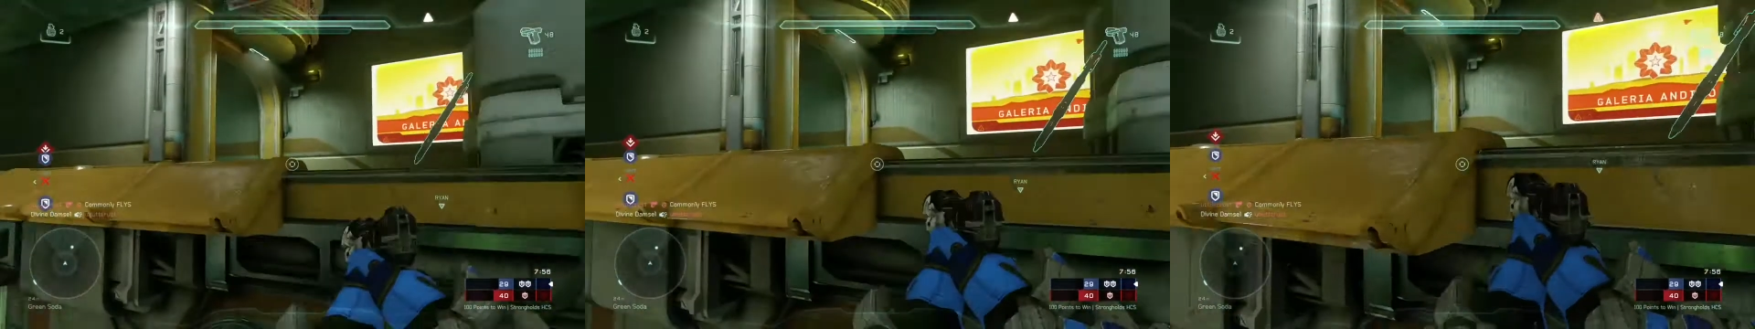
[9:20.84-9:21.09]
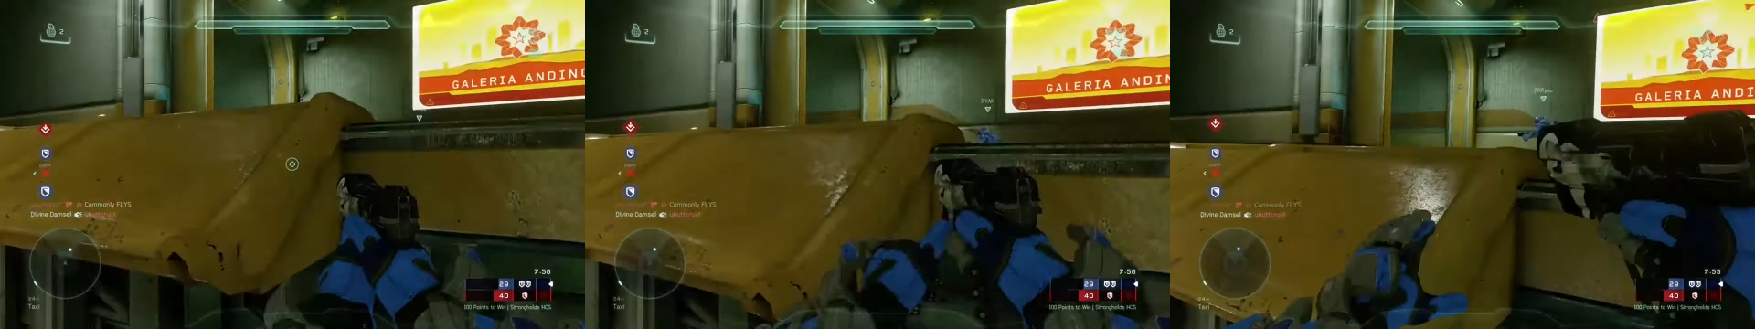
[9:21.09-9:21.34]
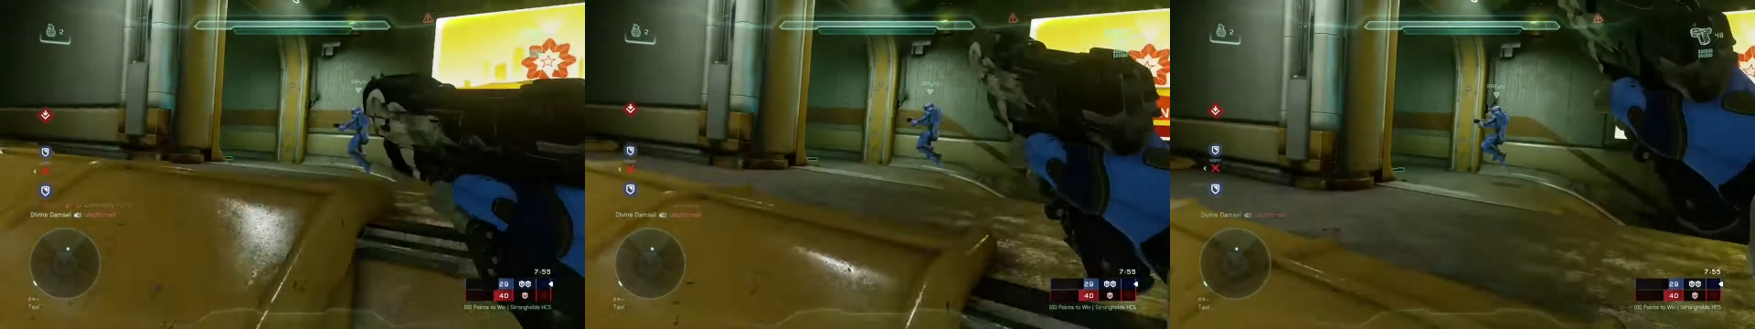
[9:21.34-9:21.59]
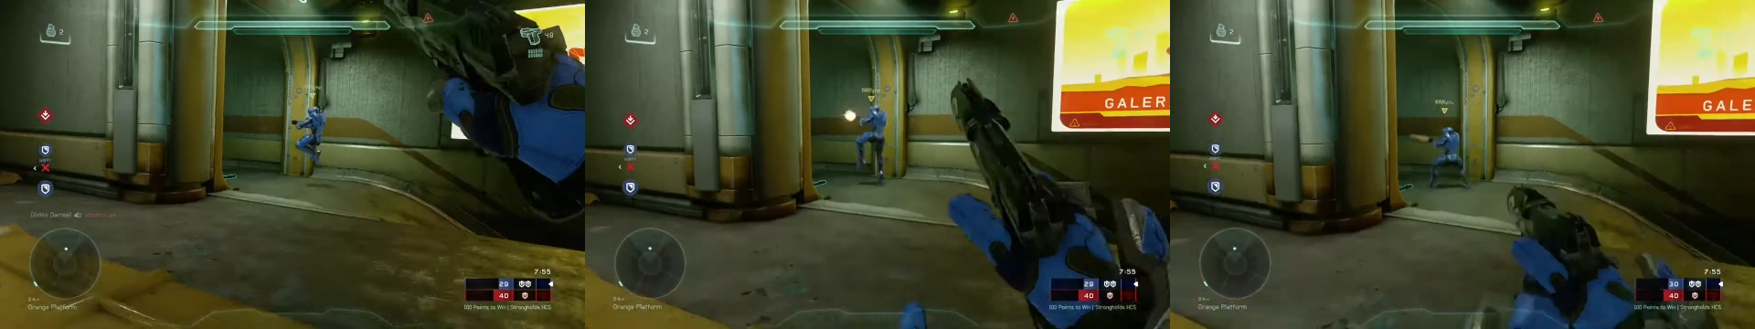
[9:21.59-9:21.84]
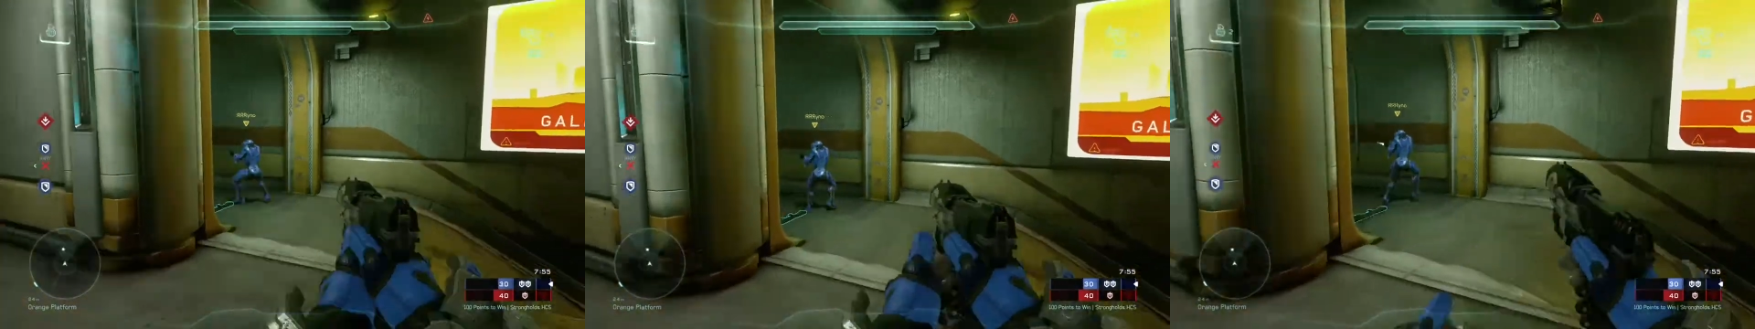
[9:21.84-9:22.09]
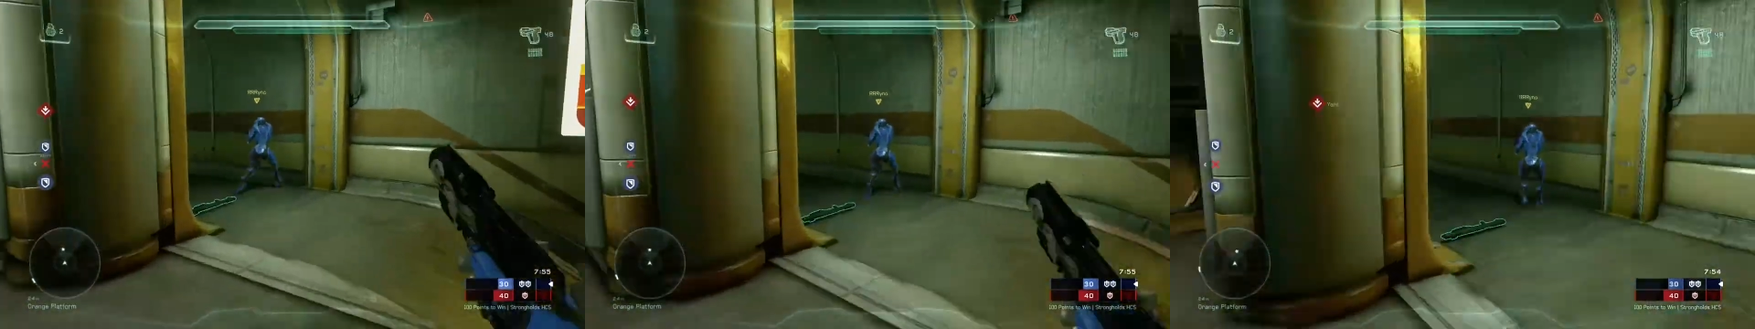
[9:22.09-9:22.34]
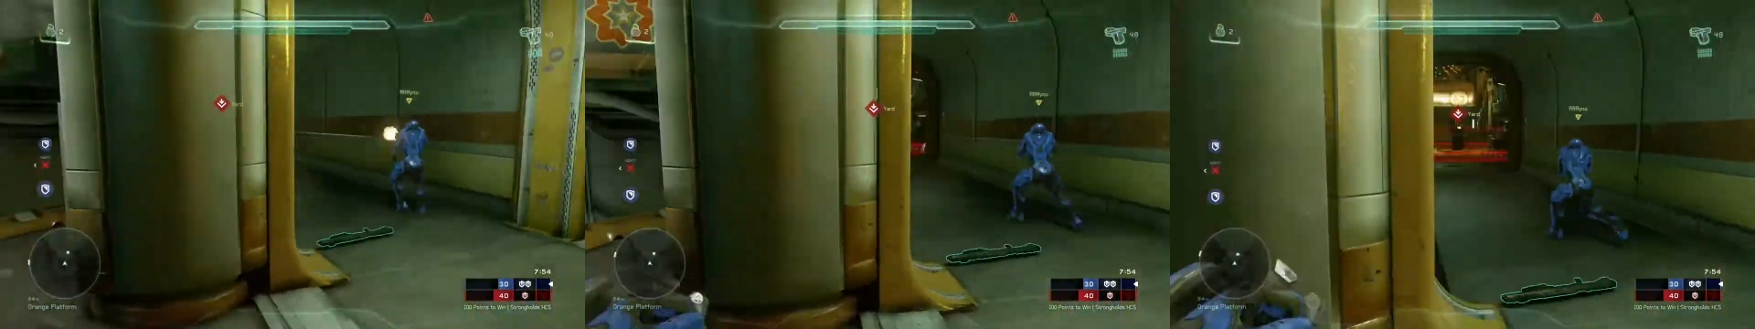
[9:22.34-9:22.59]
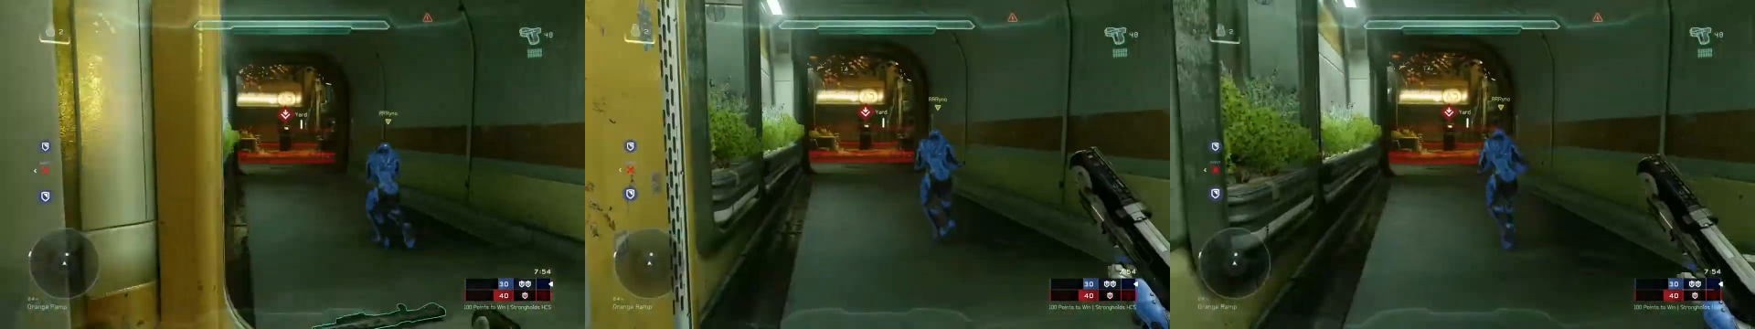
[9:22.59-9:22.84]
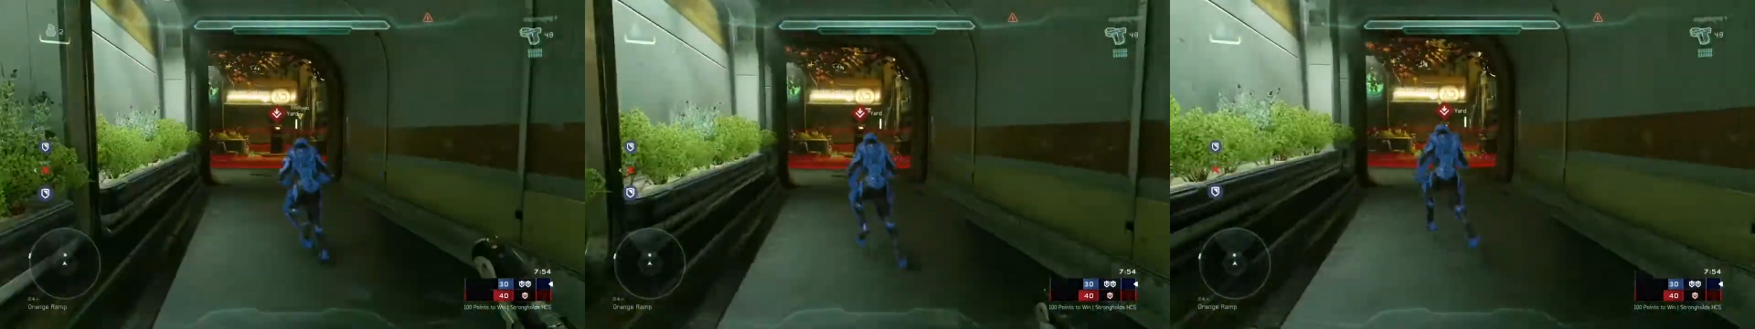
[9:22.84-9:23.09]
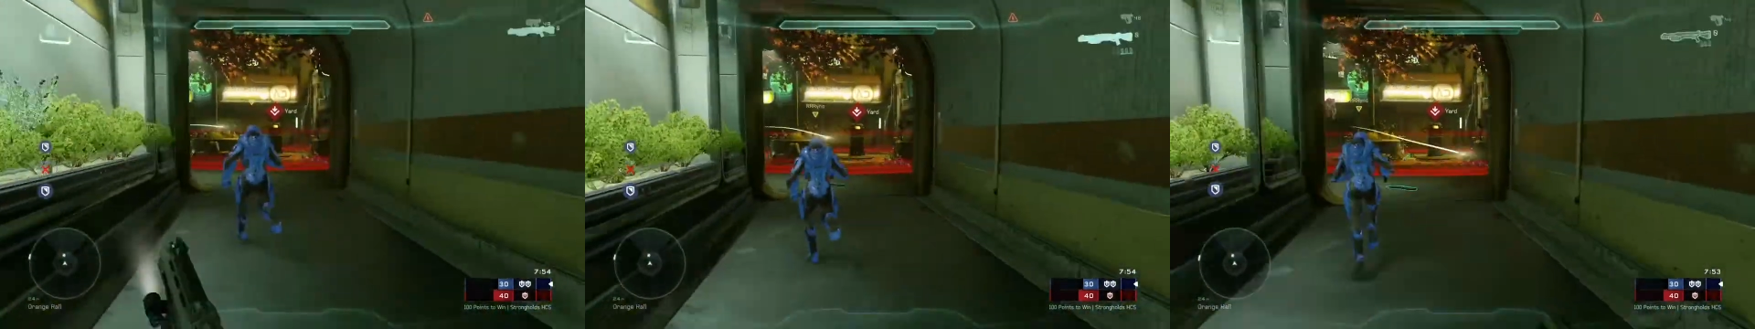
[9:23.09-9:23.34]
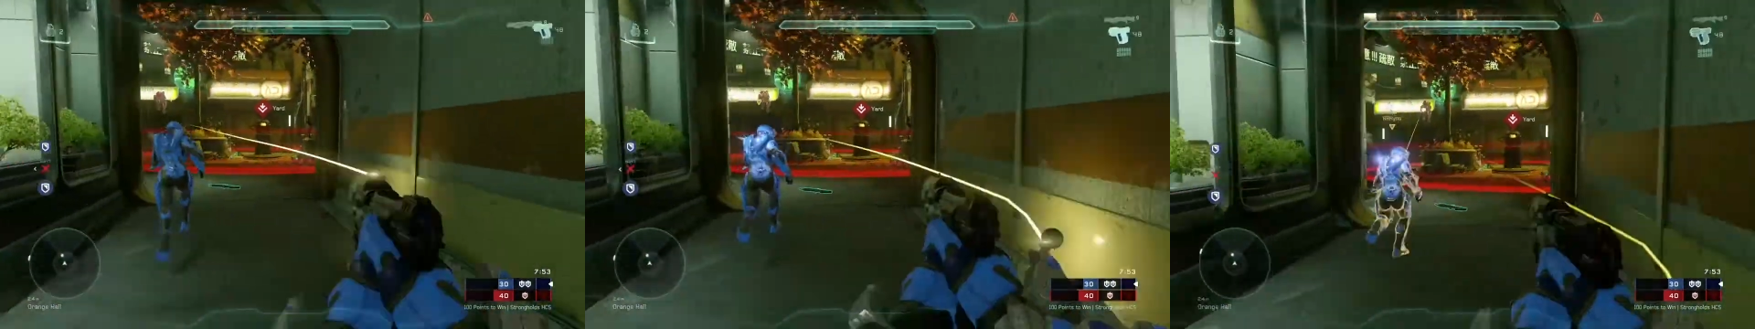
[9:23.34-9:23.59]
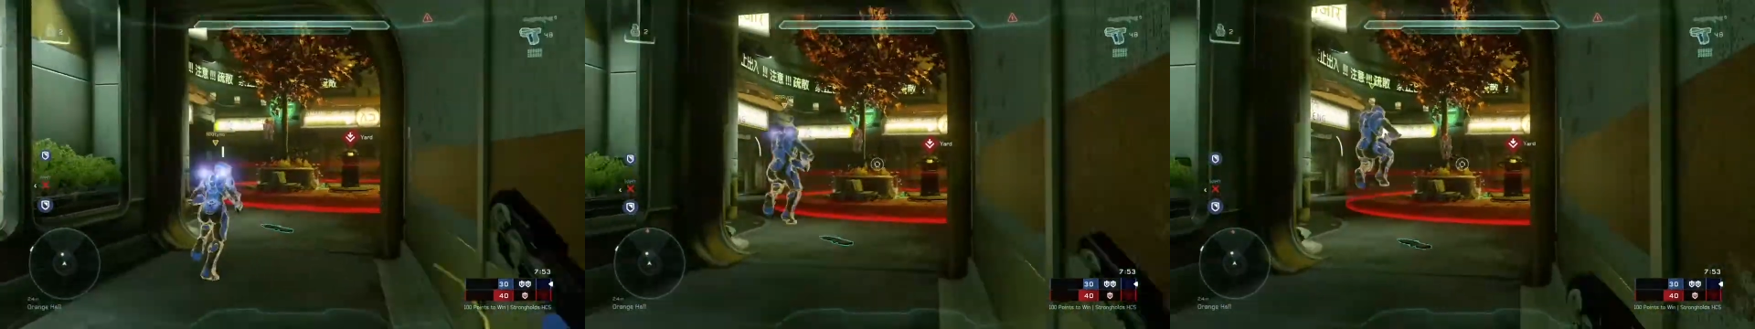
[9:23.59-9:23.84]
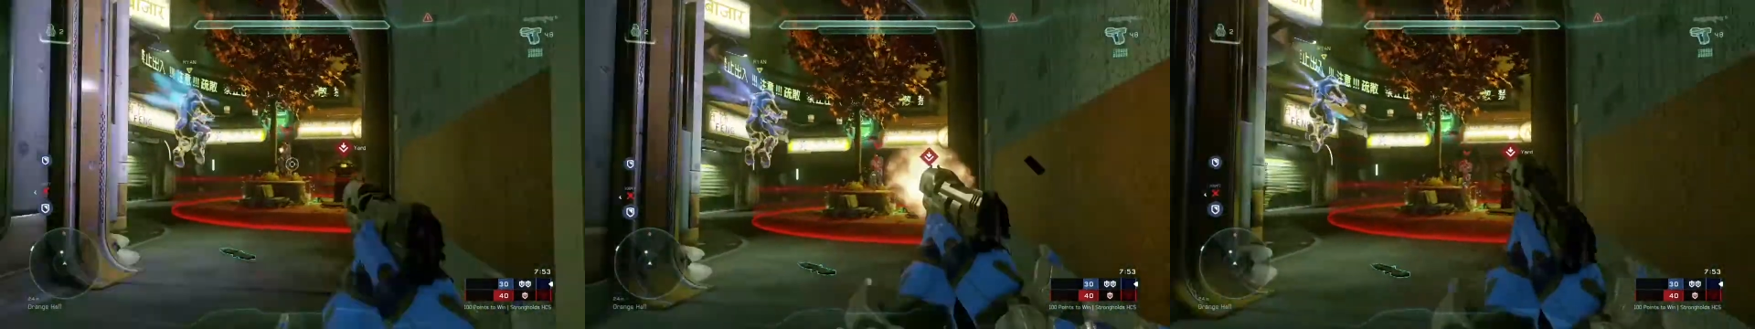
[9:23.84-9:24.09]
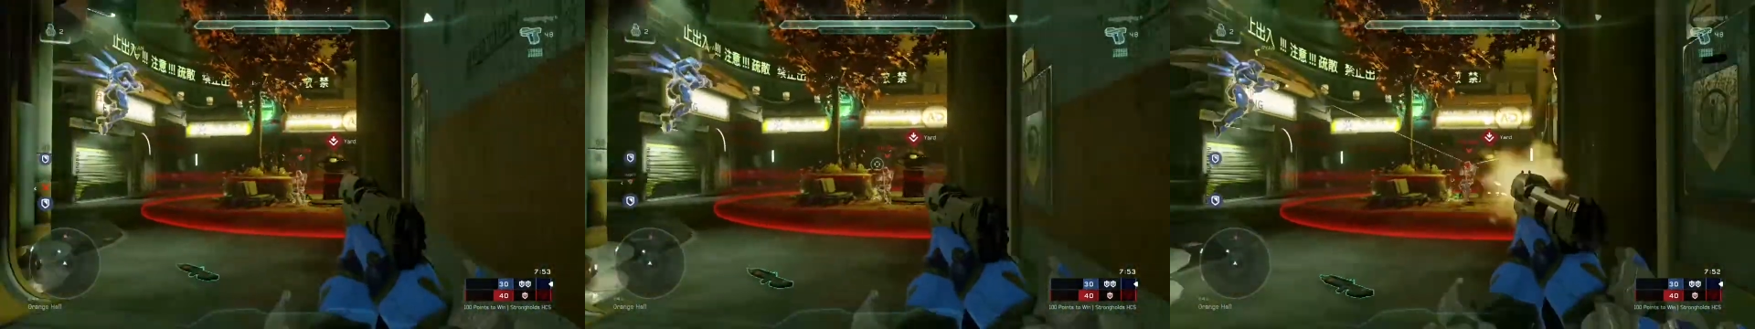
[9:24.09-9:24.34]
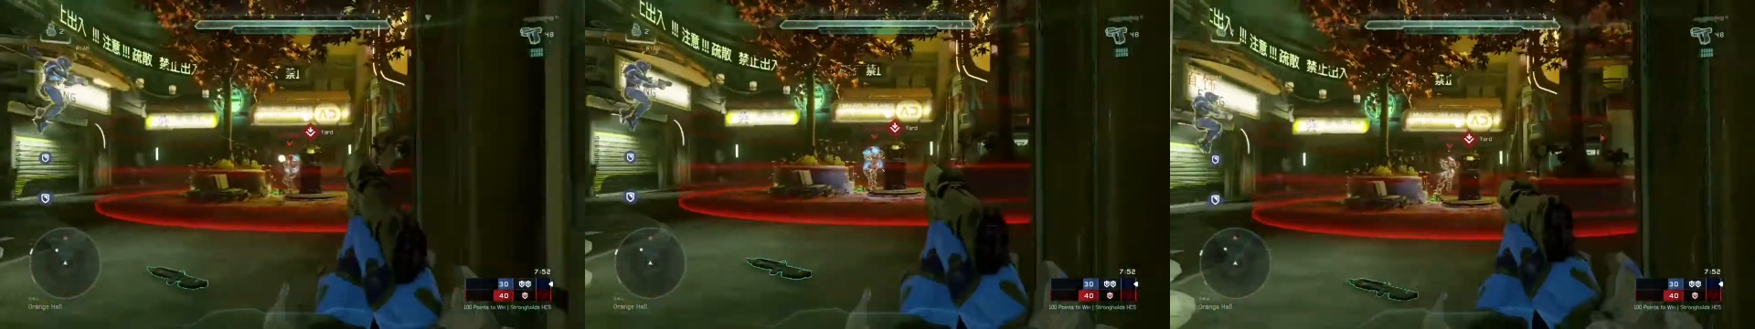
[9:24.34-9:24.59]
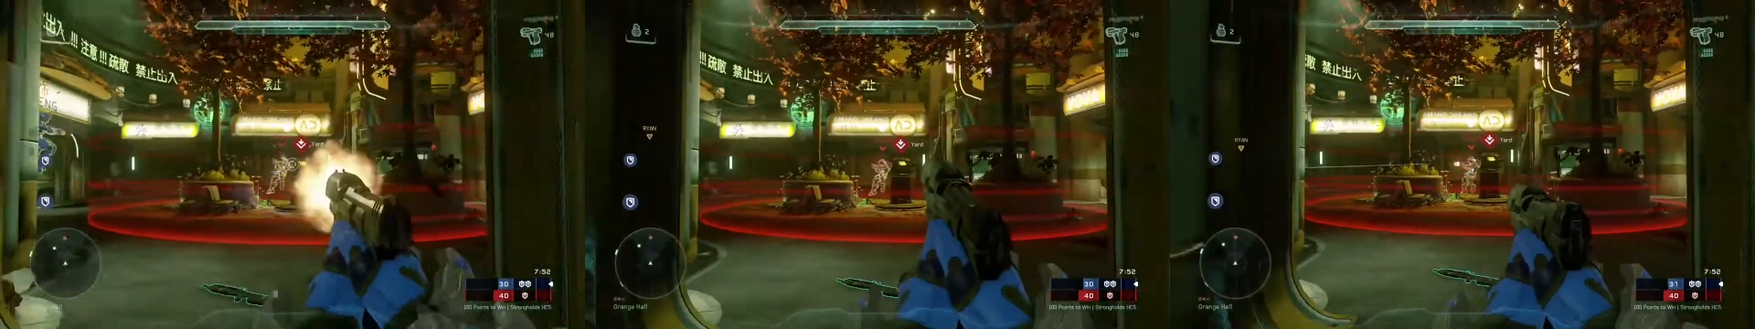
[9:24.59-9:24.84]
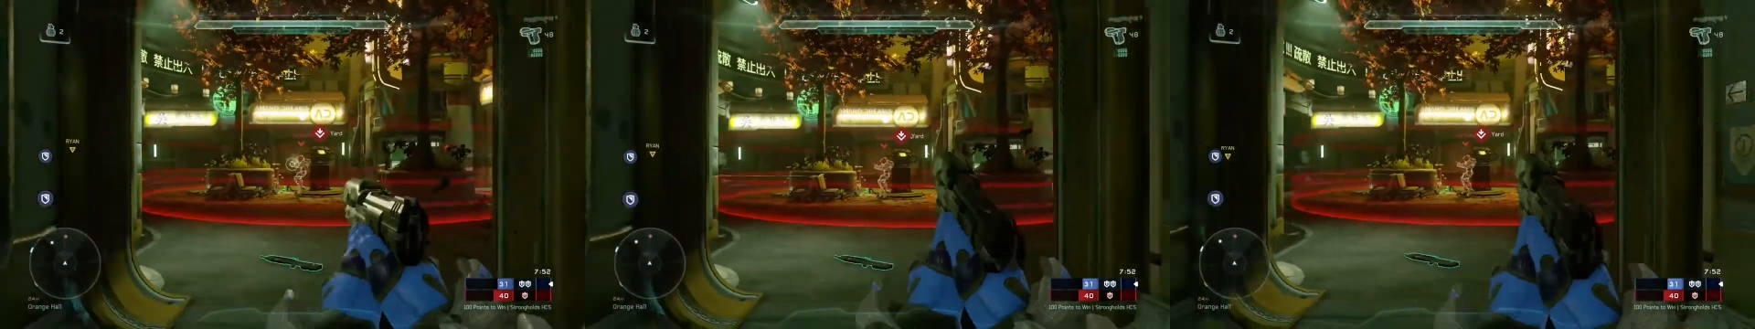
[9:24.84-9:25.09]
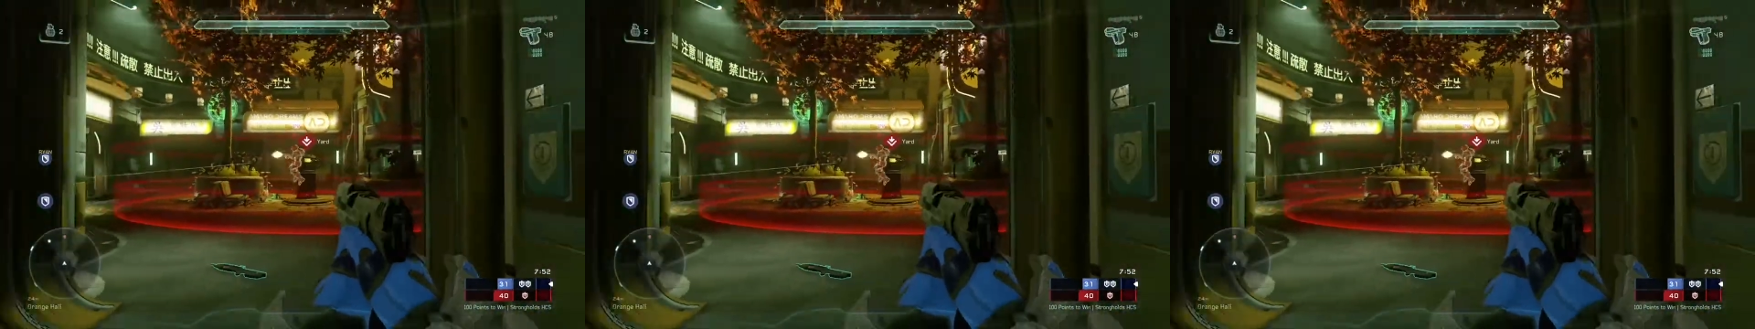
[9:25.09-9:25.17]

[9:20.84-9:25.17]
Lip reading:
Nobody's mouth can be seen.